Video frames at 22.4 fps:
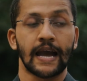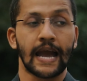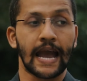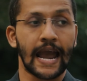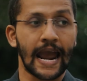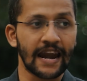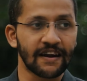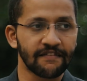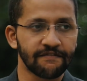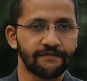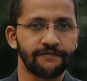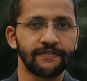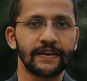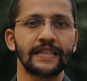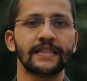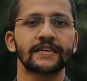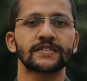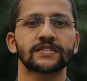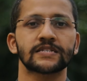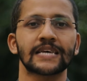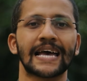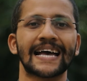and
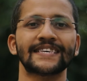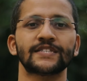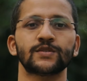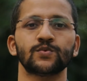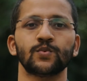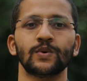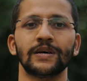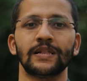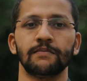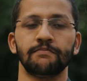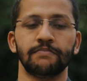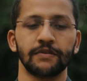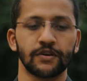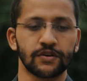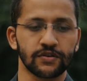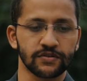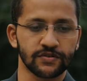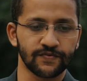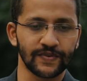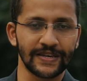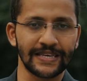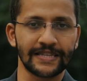Venus as well,
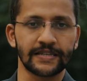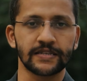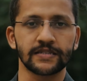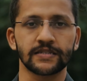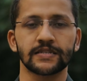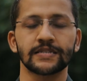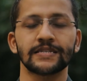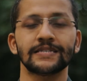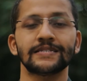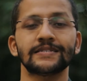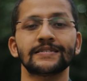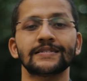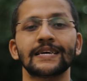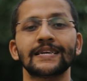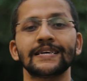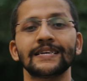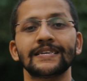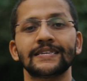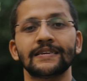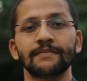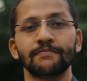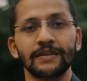because Venus is
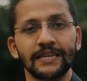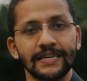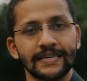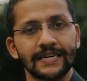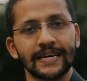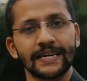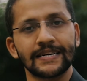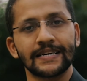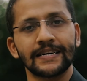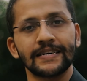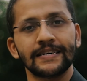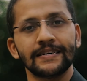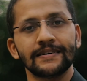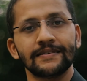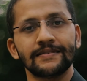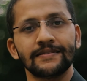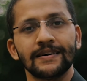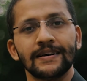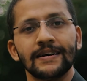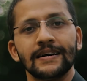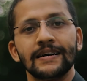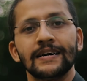getting debilitated here,
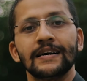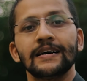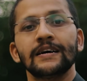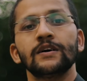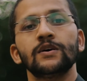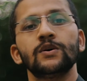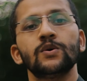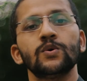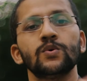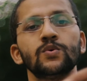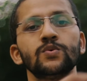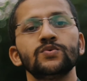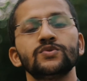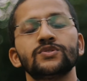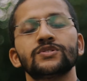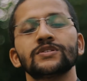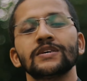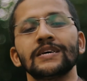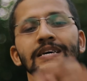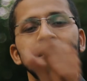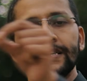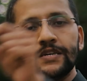
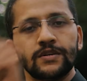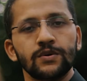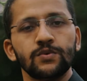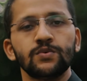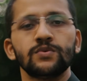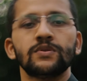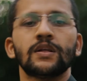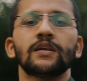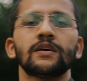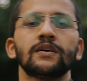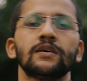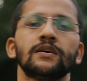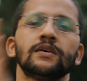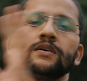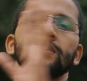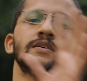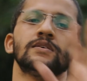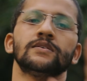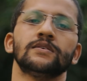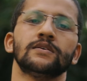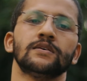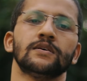goes into the
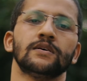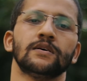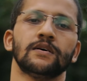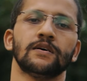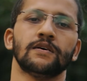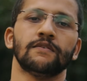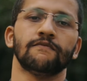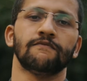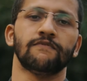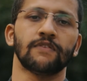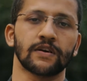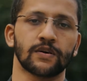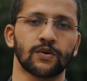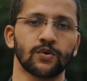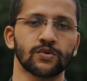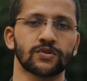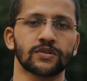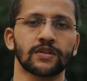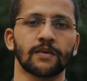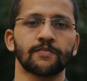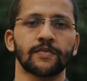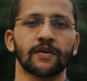
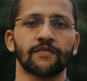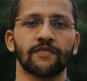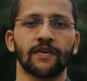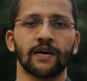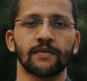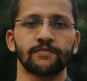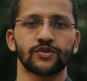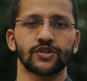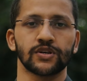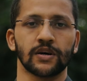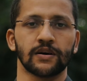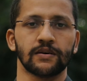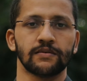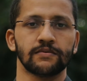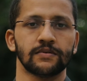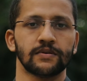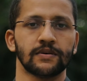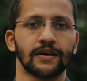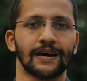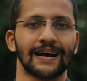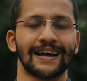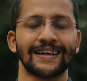Virgottam Navamsa,
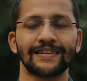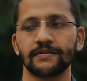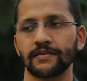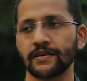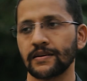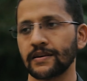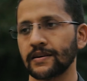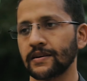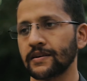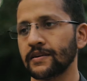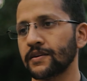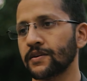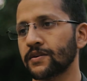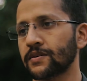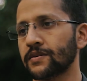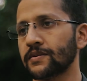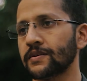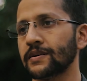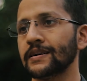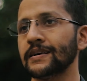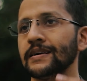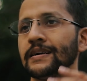and
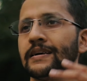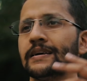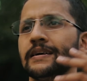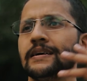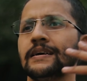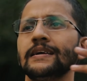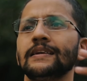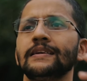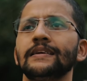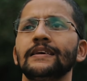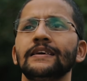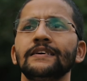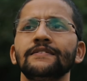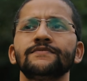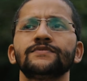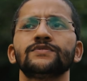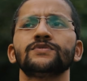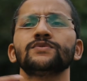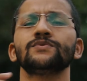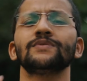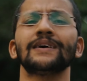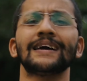it
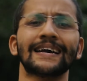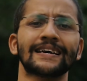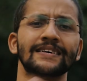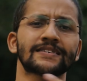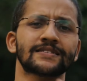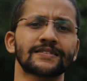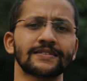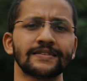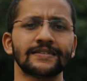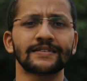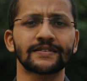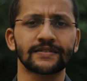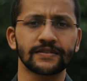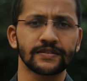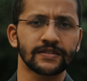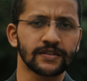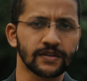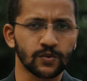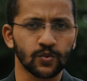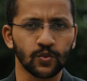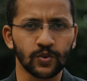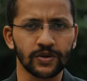gives you excellent
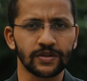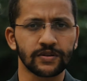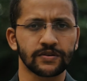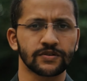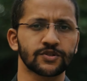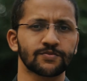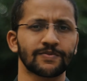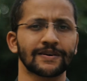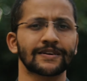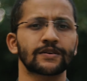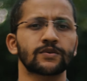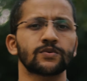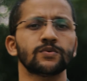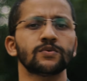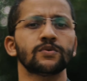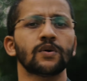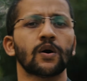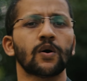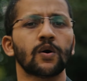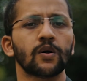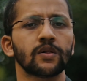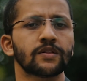result with respect
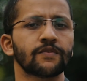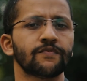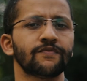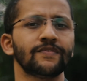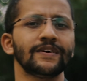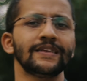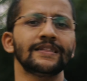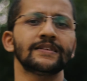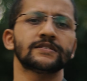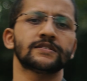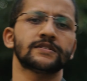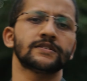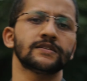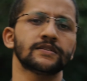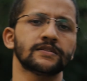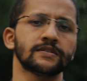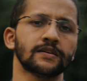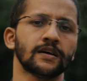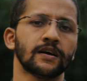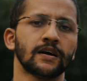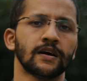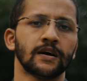to all the
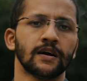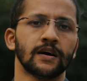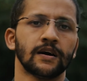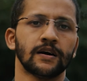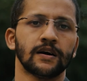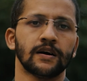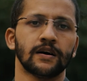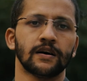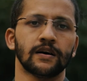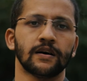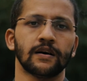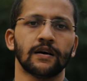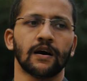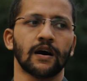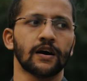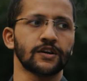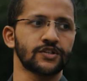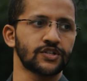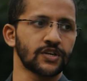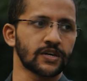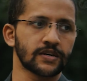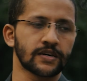Venusian
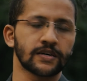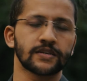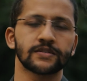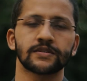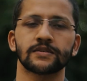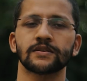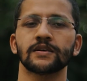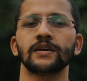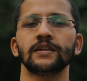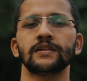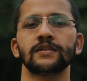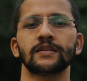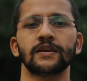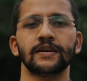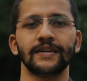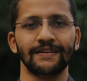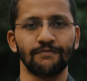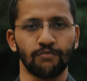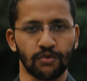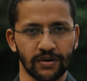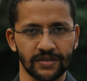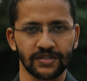agendas in the
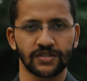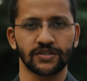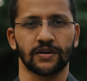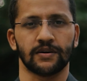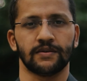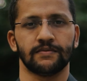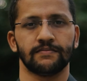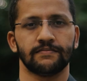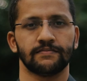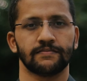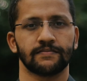D1 chart.